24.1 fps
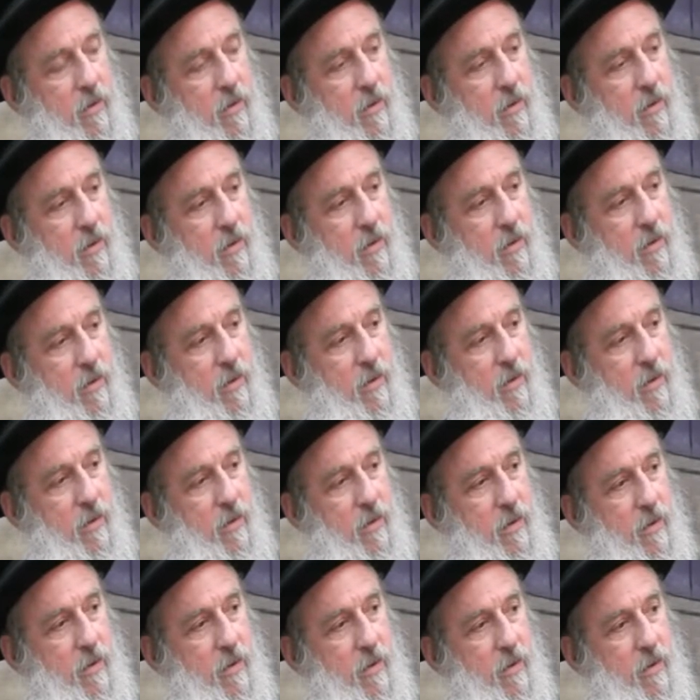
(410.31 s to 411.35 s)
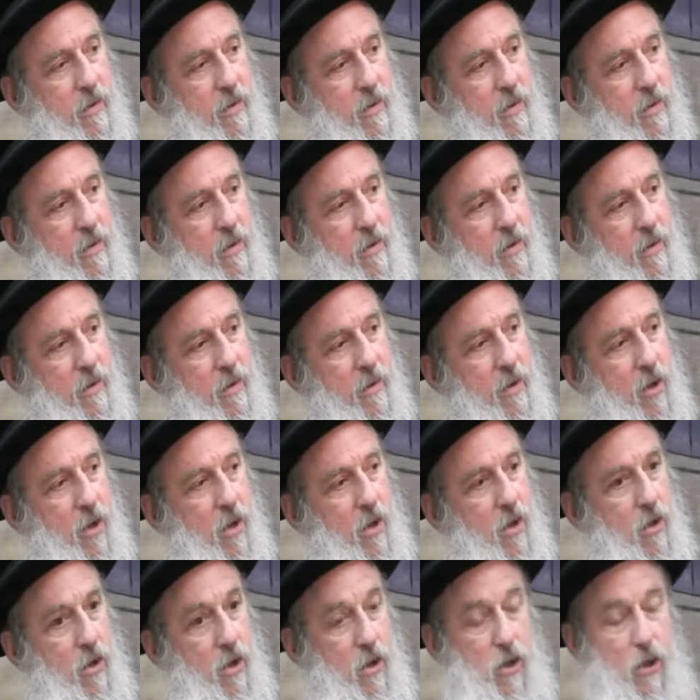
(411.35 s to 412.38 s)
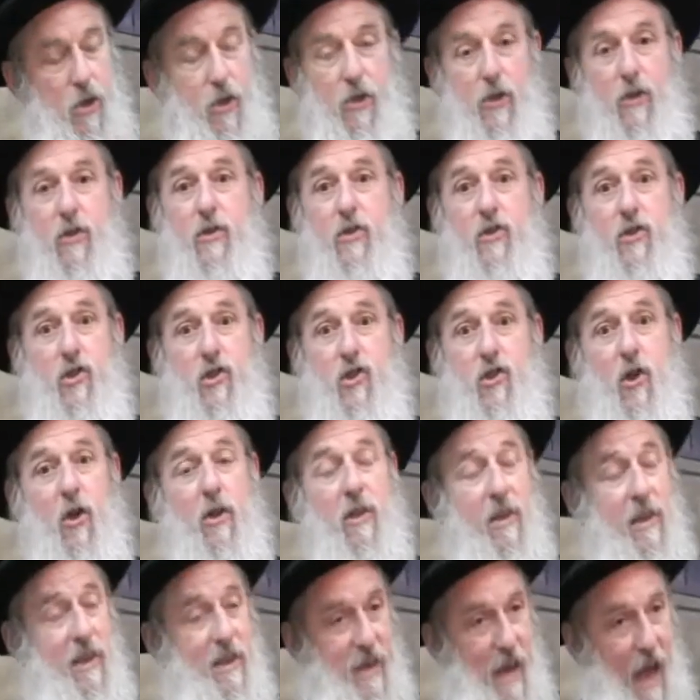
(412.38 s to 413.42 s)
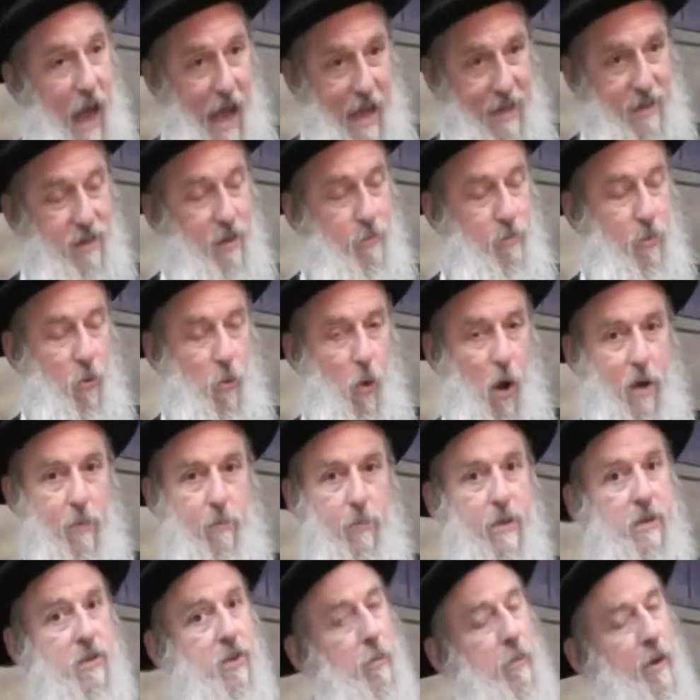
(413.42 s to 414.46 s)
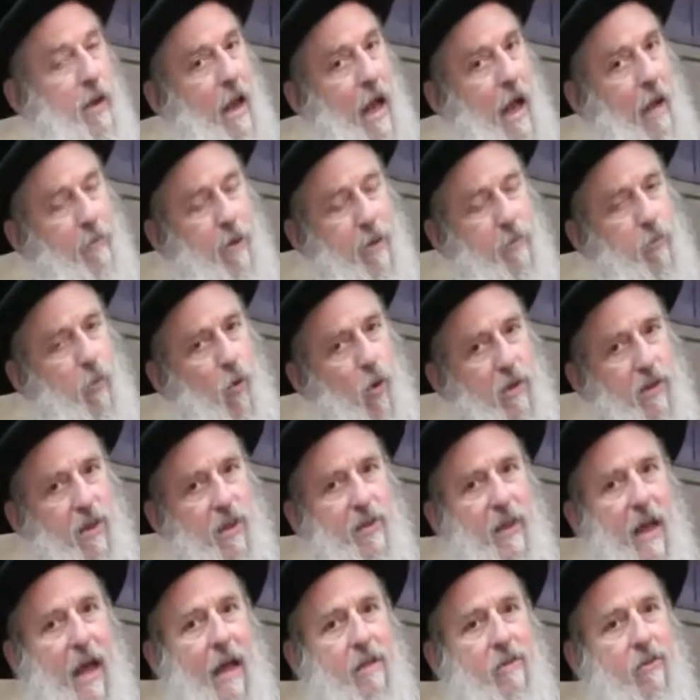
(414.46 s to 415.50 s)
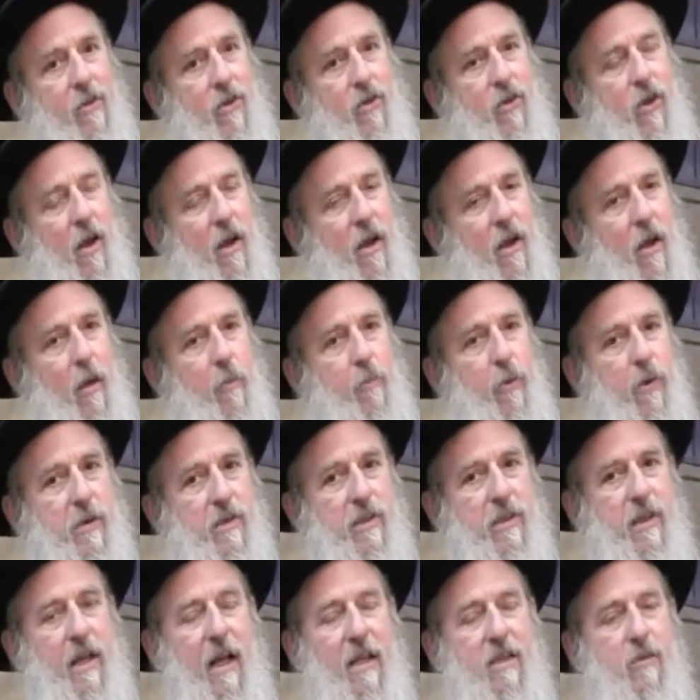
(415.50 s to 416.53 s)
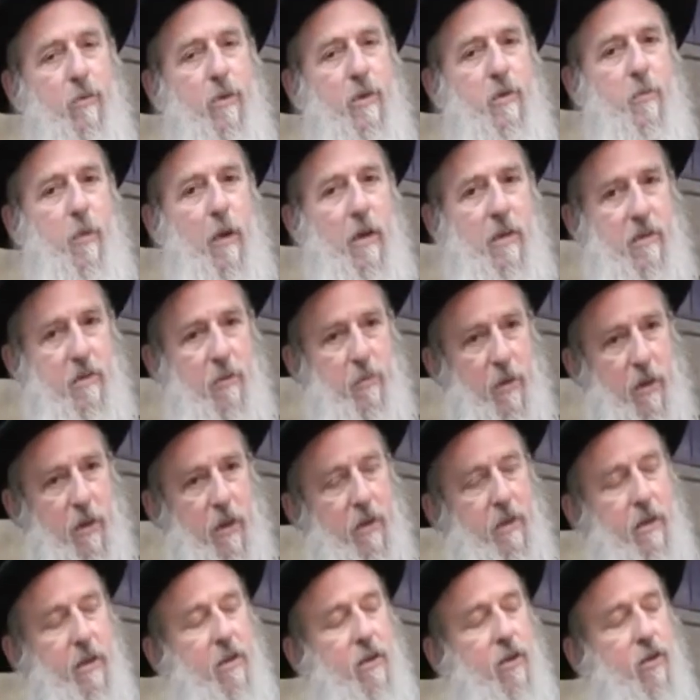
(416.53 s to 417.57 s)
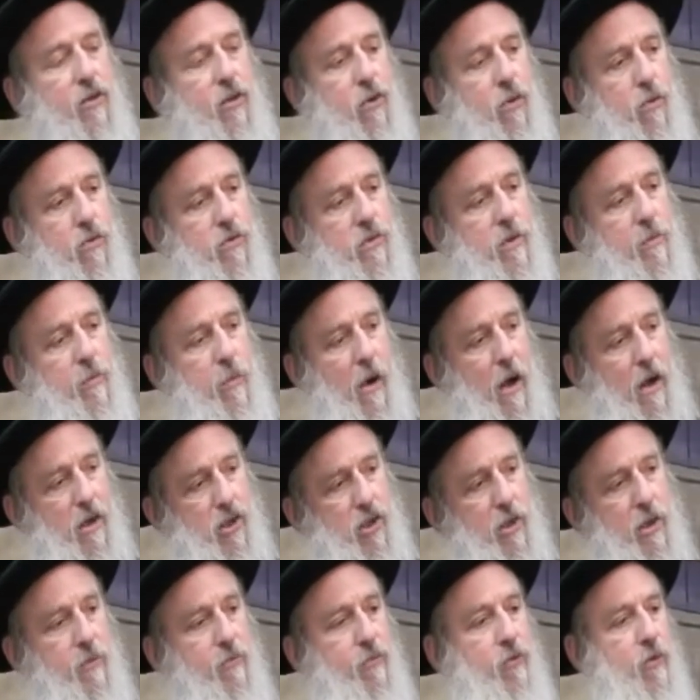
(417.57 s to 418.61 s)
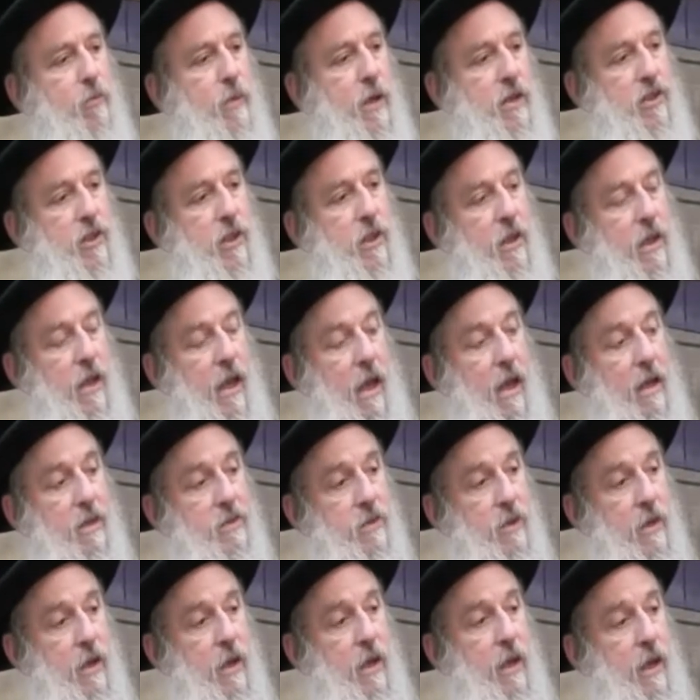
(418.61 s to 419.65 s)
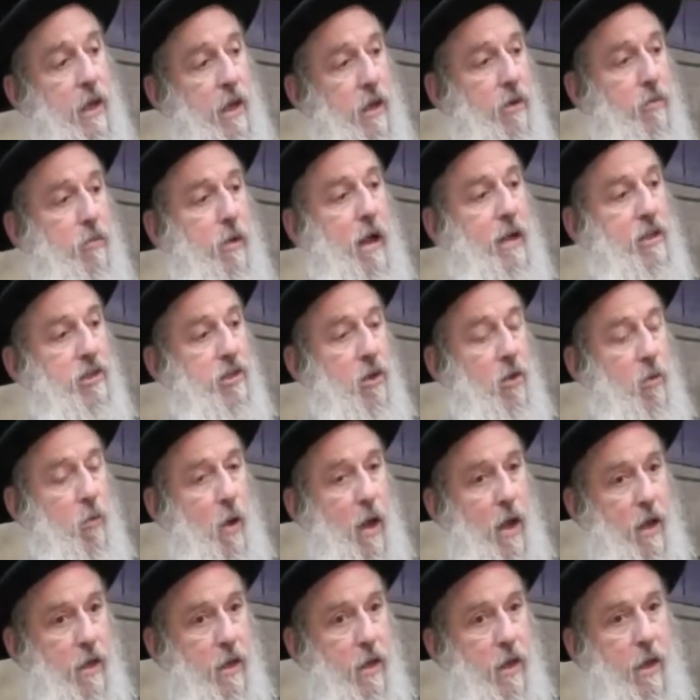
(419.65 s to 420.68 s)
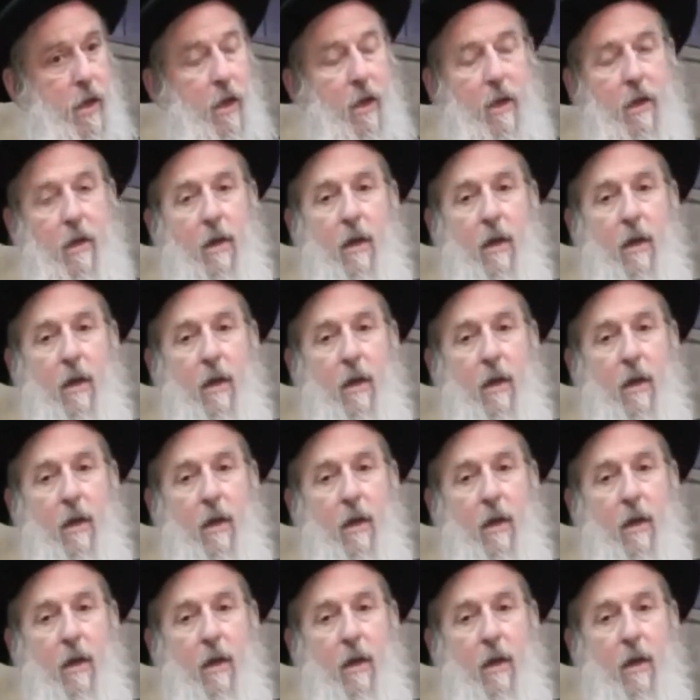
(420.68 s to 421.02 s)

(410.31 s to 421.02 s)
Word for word: reach a similar spiritual level and all this stuff? And Certainly not, number one. But, but, but more than that, a person has a responsibility to use the partial information that he has in a rational way.